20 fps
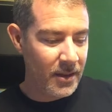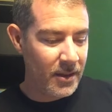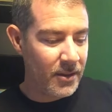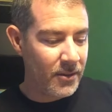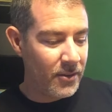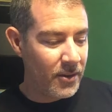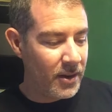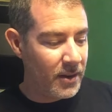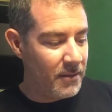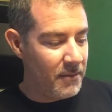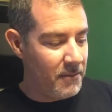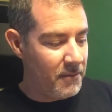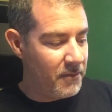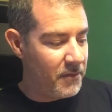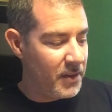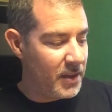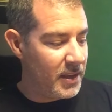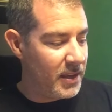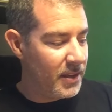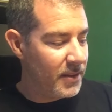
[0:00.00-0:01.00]
All right,
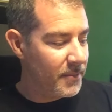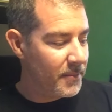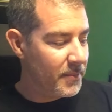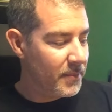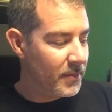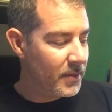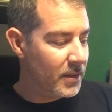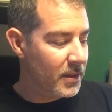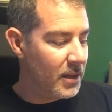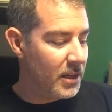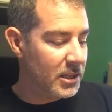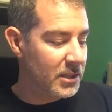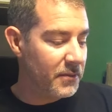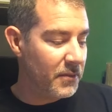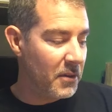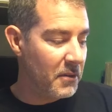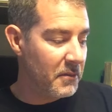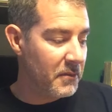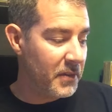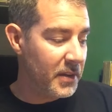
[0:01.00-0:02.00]
V is
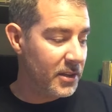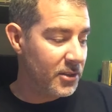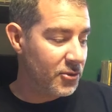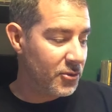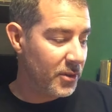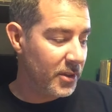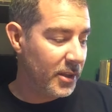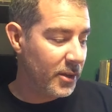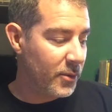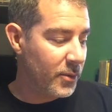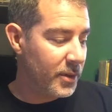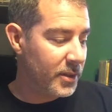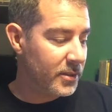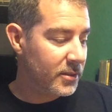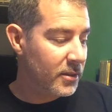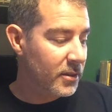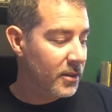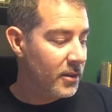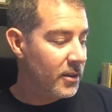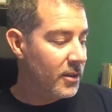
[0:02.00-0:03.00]
for
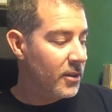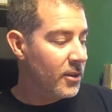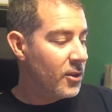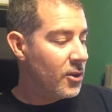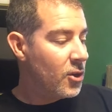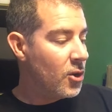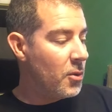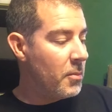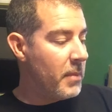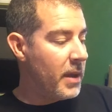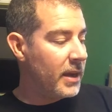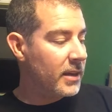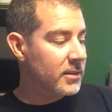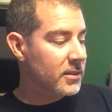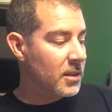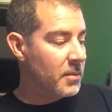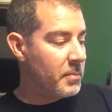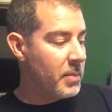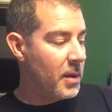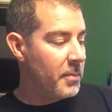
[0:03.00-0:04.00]
ventriloquist, who makes
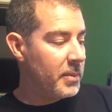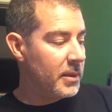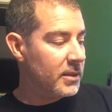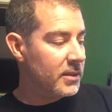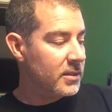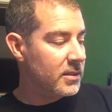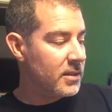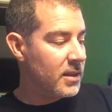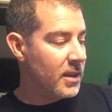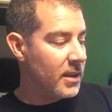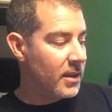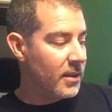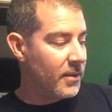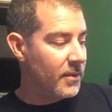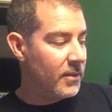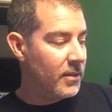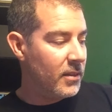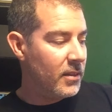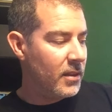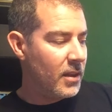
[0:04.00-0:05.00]
the puppet sing.
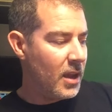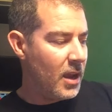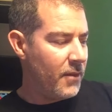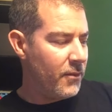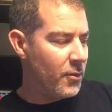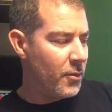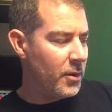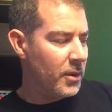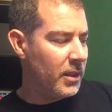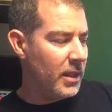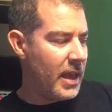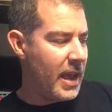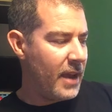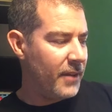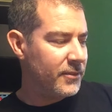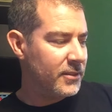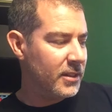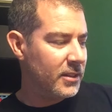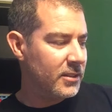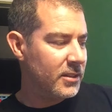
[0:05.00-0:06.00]
Everyone
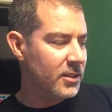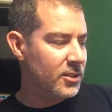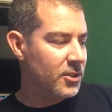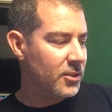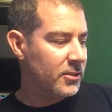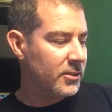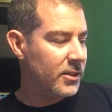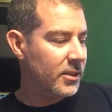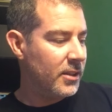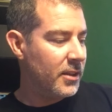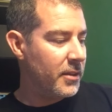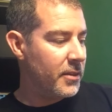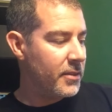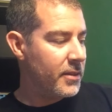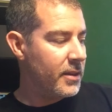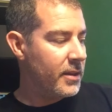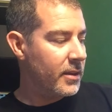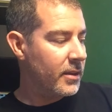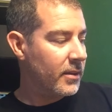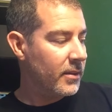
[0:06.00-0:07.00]
laughs at such a silly
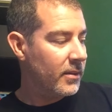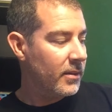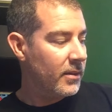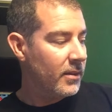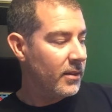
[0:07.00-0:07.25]
thing.